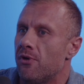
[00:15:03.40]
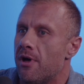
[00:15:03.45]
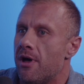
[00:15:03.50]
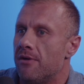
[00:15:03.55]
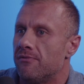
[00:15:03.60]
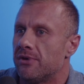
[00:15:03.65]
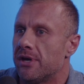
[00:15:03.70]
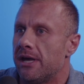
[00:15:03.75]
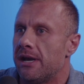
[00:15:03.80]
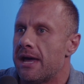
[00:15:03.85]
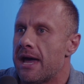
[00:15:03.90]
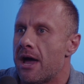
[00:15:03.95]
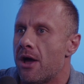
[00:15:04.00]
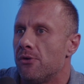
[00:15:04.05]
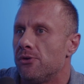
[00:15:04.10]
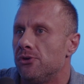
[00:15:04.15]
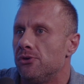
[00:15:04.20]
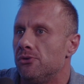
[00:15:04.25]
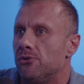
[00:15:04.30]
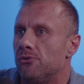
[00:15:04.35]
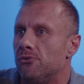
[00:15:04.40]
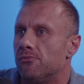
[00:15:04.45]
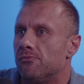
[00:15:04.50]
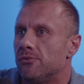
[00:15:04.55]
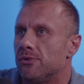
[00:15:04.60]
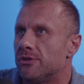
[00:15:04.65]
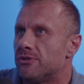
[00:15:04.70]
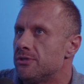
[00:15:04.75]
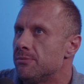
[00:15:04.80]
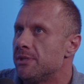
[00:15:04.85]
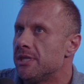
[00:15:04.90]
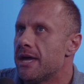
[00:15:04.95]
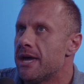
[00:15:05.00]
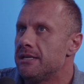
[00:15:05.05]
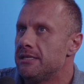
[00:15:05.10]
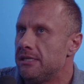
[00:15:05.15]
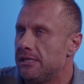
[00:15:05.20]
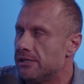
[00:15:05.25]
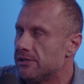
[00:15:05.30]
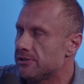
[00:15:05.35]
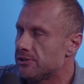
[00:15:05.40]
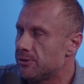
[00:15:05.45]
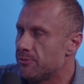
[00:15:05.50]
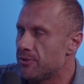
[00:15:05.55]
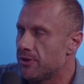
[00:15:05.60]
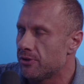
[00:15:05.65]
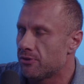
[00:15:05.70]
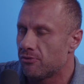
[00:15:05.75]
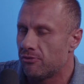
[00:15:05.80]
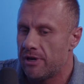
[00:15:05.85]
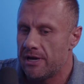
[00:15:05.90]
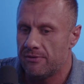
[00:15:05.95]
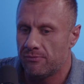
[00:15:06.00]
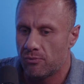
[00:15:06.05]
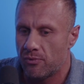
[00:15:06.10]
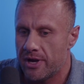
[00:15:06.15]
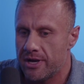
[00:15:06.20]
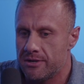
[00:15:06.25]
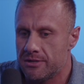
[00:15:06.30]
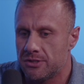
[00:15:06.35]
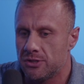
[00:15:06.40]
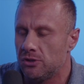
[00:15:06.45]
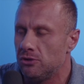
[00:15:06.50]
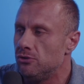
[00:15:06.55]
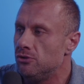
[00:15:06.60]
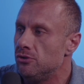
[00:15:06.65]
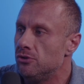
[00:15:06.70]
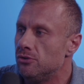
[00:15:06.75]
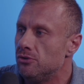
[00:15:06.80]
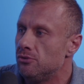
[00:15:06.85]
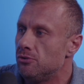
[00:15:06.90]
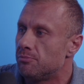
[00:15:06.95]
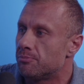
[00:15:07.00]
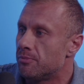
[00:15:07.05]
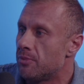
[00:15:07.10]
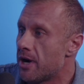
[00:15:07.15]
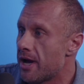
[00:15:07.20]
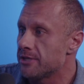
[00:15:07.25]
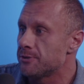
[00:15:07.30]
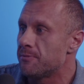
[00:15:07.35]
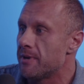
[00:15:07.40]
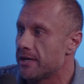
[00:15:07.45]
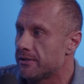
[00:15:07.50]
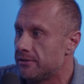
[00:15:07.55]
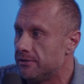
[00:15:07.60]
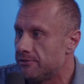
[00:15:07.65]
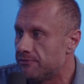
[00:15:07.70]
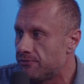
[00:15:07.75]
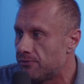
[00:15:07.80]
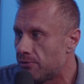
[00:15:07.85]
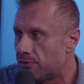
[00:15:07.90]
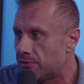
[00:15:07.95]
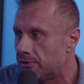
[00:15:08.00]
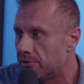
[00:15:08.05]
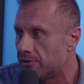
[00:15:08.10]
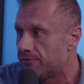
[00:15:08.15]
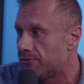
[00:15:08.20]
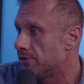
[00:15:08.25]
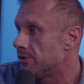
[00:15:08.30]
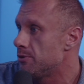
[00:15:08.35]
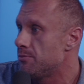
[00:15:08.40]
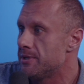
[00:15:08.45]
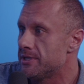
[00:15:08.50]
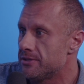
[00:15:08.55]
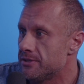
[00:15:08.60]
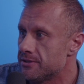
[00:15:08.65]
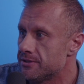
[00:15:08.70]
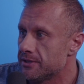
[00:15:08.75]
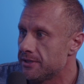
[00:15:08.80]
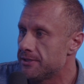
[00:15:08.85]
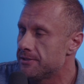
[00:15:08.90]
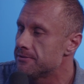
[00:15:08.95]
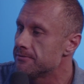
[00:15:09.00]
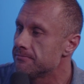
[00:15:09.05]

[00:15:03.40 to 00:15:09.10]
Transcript: of kind of how some of the ideas, some of the creative ways you prospected for new business leads.